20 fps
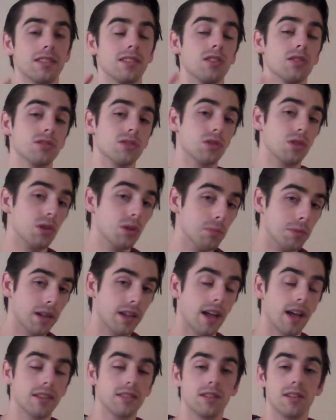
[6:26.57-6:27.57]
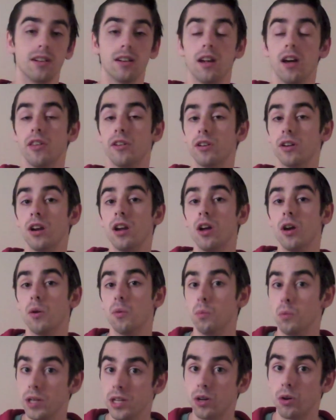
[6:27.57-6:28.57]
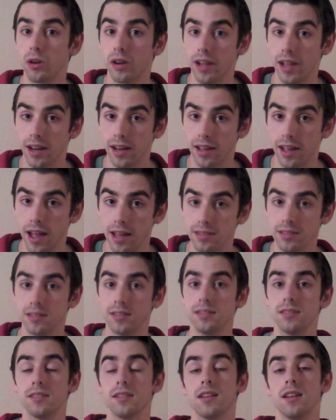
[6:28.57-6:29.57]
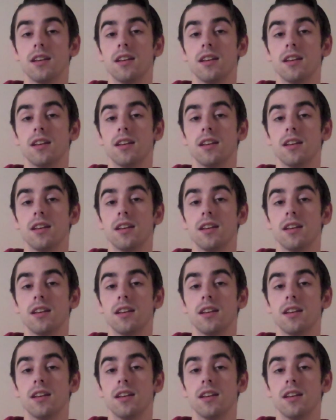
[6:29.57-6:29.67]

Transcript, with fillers: also humic acid and other weak organic acids.